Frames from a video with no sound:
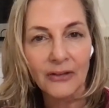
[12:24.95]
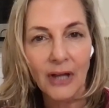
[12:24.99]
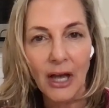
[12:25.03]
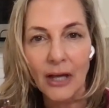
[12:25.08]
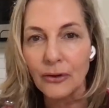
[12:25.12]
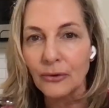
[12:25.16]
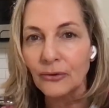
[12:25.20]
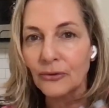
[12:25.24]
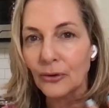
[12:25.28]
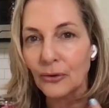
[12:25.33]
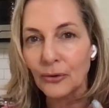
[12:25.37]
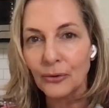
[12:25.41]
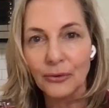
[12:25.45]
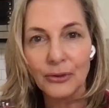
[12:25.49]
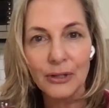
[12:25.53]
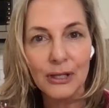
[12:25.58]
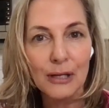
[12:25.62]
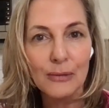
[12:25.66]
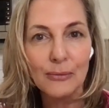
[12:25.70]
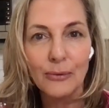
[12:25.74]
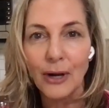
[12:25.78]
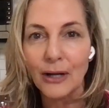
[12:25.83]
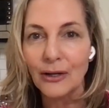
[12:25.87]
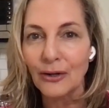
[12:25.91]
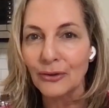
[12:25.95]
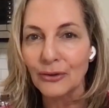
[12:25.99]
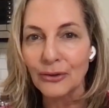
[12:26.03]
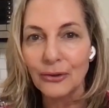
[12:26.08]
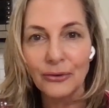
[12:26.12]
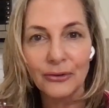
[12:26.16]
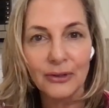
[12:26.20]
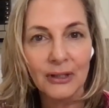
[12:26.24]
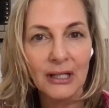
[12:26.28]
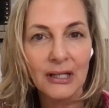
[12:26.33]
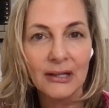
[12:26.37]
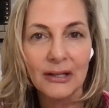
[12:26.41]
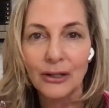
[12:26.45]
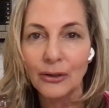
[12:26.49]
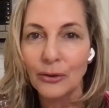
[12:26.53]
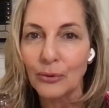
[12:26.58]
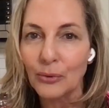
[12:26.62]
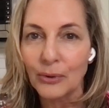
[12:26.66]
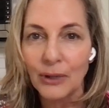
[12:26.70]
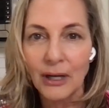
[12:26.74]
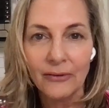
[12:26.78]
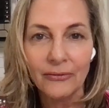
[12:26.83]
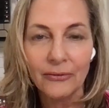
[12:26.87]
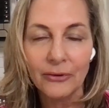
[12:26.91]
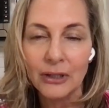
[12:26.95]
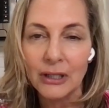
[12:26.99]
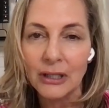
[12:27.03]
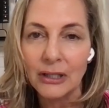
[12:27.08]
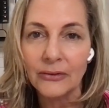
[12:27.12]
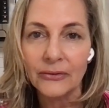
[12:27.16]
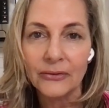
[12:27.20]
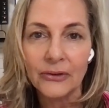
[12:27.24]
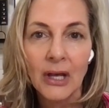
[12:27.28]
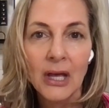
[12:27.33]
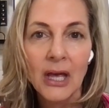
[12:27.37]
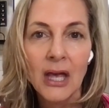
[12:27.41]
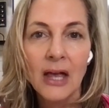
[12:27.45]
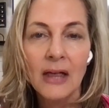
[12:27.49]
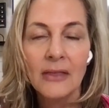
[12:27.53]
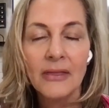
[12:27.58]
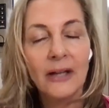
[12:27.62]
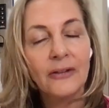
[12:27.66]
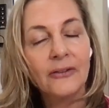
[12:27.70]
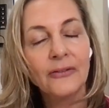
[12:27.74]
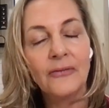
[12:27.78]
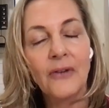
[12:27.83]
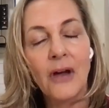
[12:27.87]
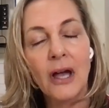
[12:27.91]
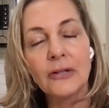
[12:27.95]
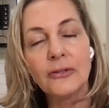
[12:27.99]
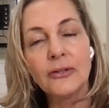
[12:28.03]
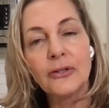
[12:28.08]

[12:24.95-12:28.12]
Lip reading: I use a cream or I don't use anything or whatever it is, that's fine.